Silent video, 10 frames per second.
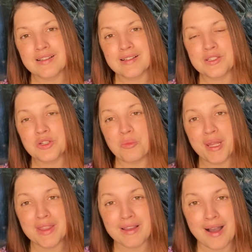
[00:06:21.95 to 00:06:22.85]
Don't
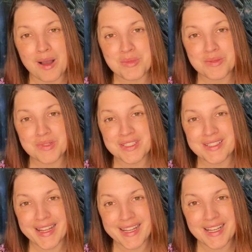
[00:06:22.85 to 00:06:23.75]
make the common
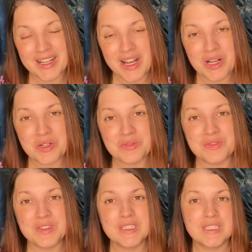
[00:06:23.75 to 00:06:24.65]
mistake of,
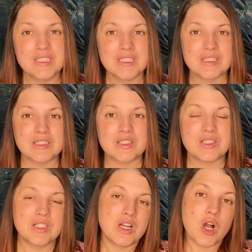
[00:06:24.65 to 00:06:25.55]

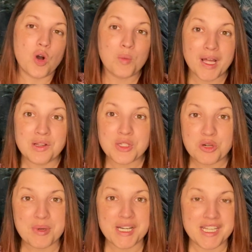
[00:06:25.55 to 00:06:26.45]
oh, well,
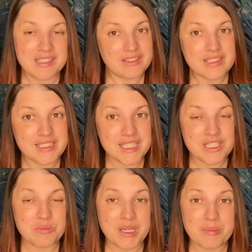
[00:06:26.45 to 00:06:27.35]
nobody's listening to
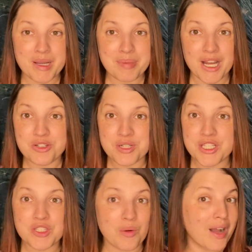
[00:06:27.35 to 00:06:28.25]
me and my boundaries,
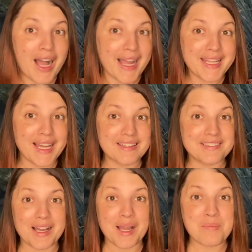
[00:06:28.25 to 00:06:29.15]
so I guess
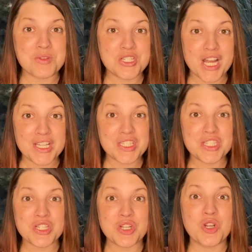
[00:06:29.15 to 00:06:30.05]
I'm
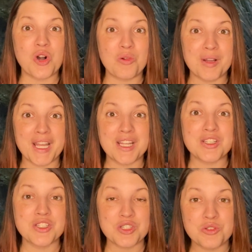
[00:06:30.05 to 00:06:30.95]
just going
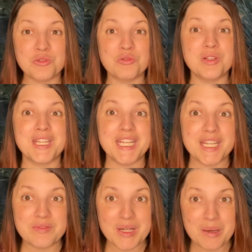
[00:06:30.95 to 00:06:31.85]
to
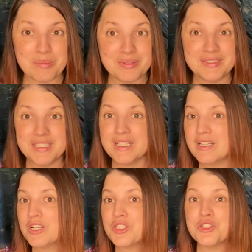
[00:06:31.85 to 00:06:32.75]
give up.
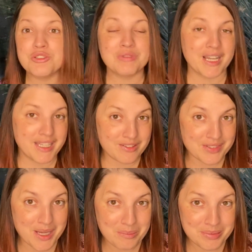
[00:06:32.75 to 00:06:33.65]
Do not give
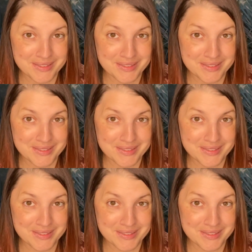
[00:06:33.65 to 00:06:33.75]
up.